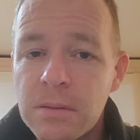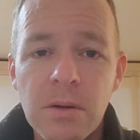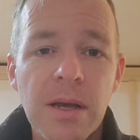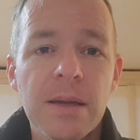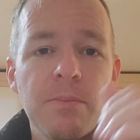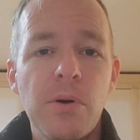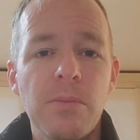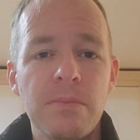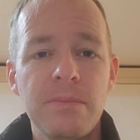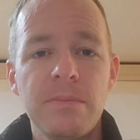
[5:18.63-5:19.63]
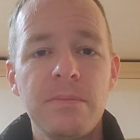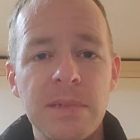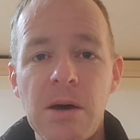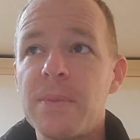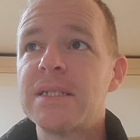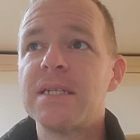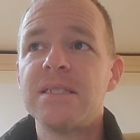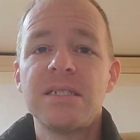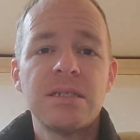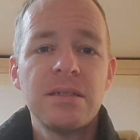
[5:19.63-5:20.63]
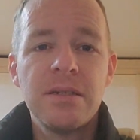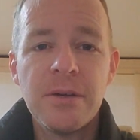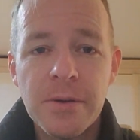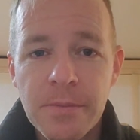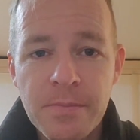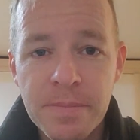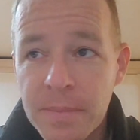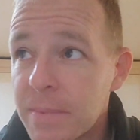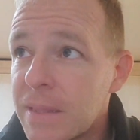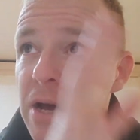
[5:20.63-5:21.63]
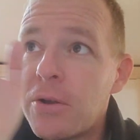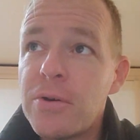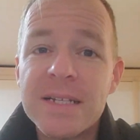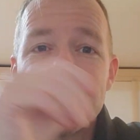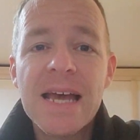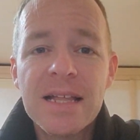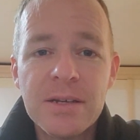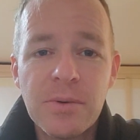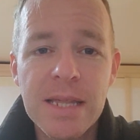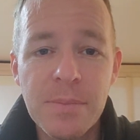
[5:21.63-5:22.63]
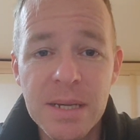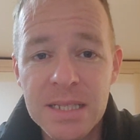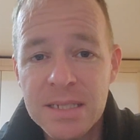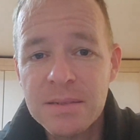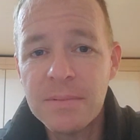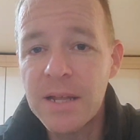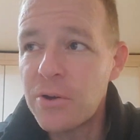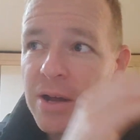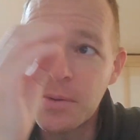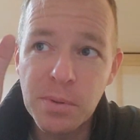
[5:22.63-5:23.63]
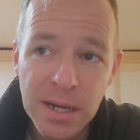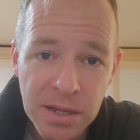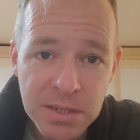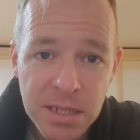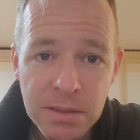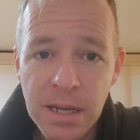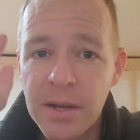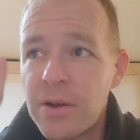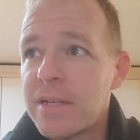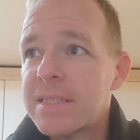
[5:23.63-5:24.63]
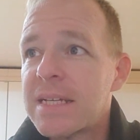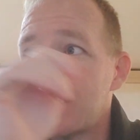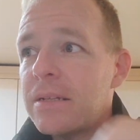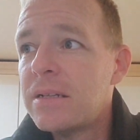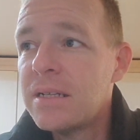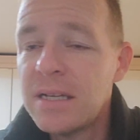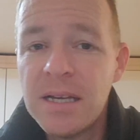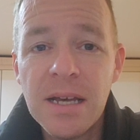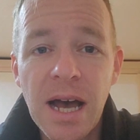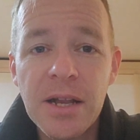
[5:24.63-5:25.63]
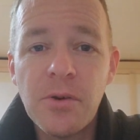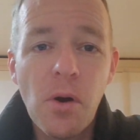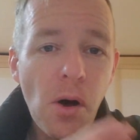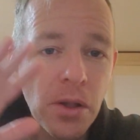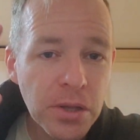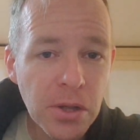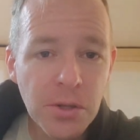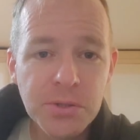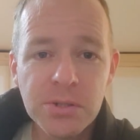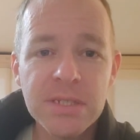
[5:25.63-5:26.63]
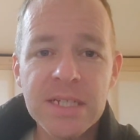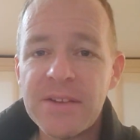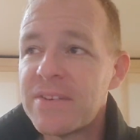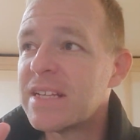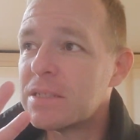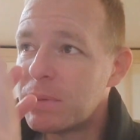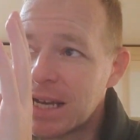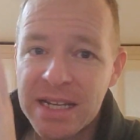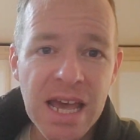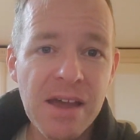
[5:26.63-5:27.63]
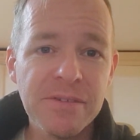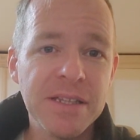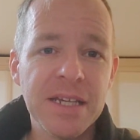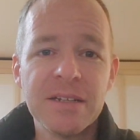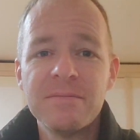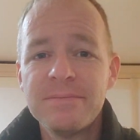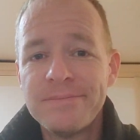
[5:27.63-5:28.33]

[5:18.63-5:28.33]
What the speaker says: Okay, boom. Now it makes sense. Now I know exactly what that means. I know how to pronounce it. I know how to say it. I know all the cultural significance behind everything.